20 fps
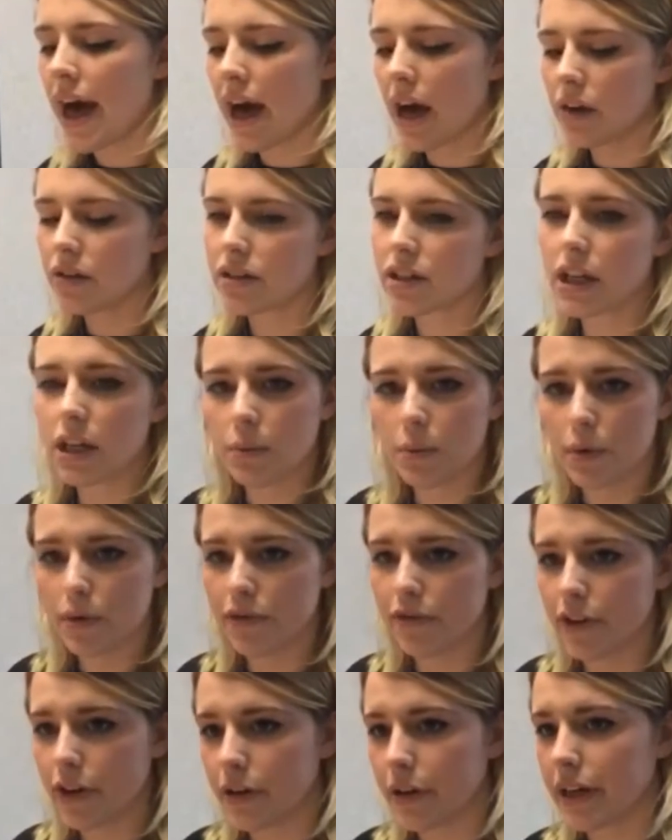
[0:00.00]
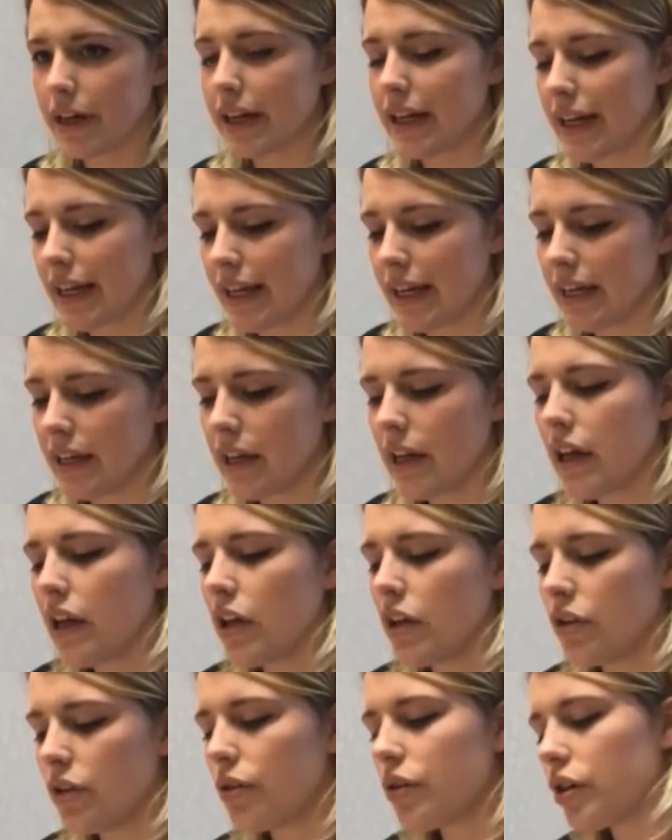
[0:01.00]
How to keep your phone clean:
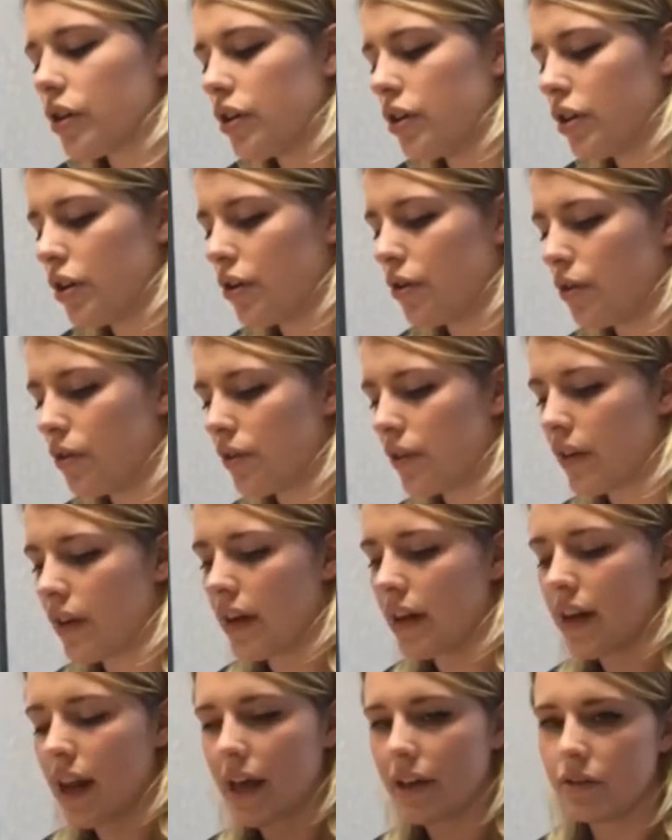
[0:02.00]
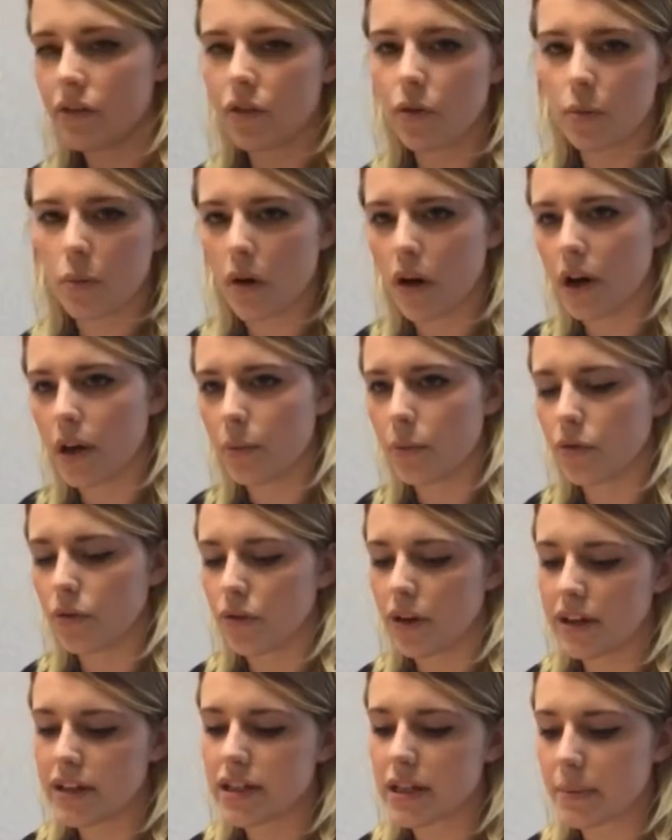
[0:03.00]
you can use lens wipes or
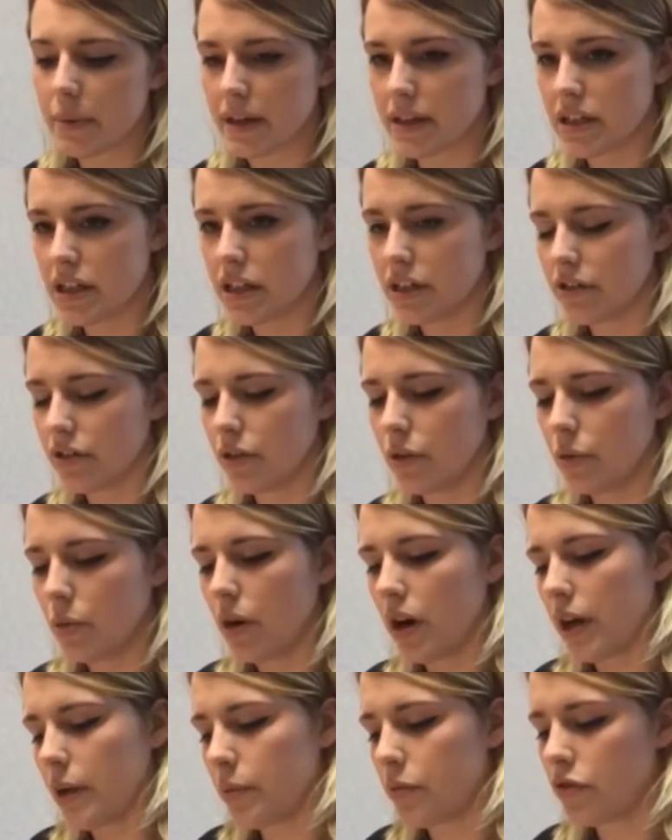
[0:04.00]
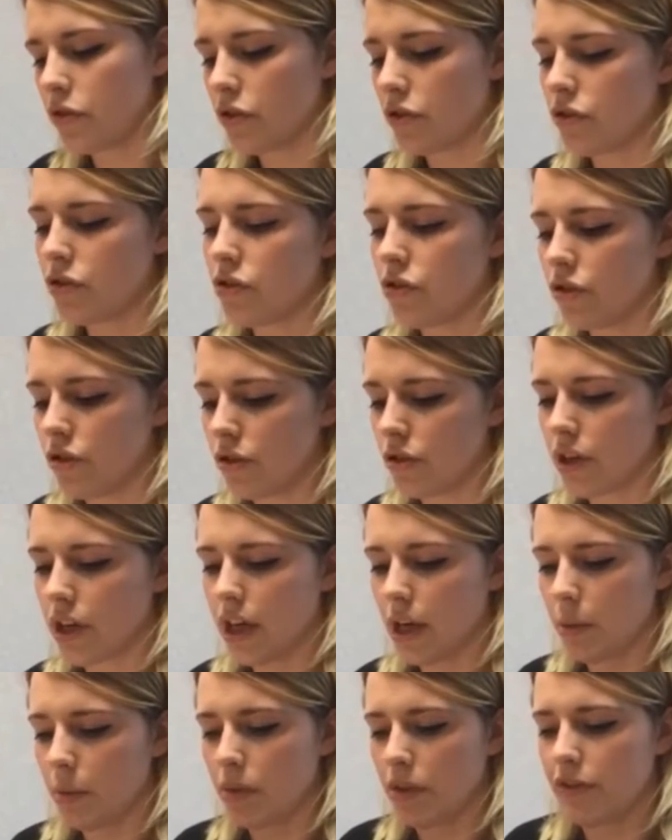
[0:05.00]
antibacterial wipes just to
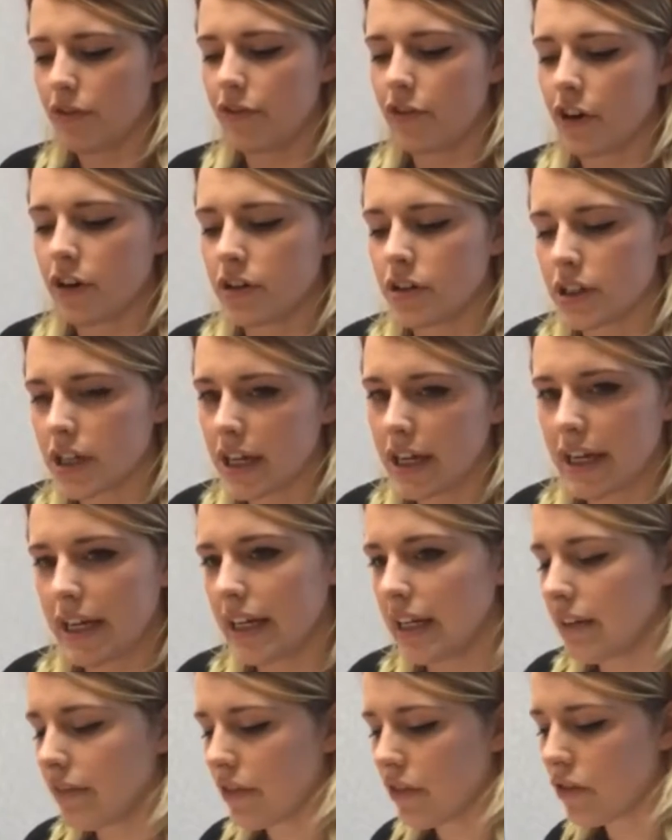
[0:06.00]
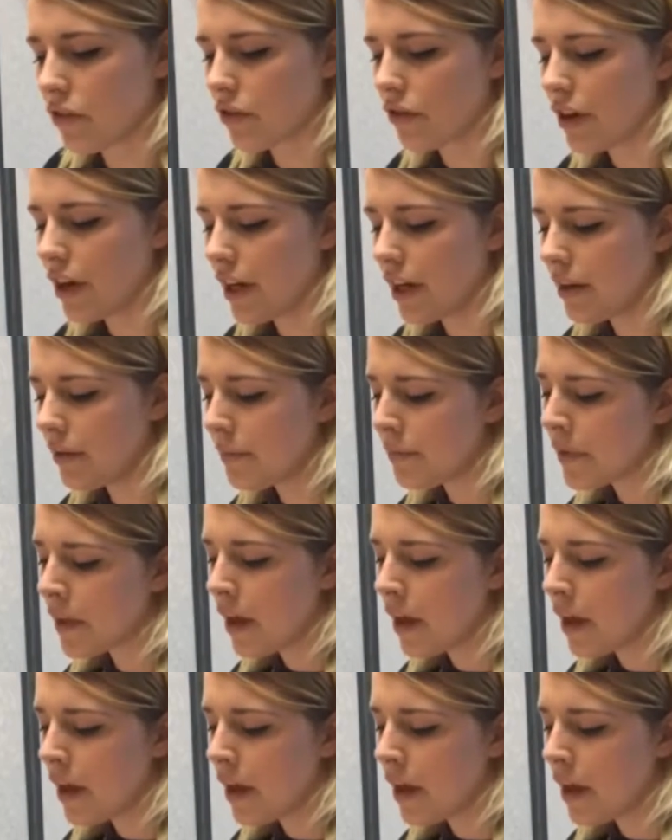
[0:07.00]
keep the front clean of the screen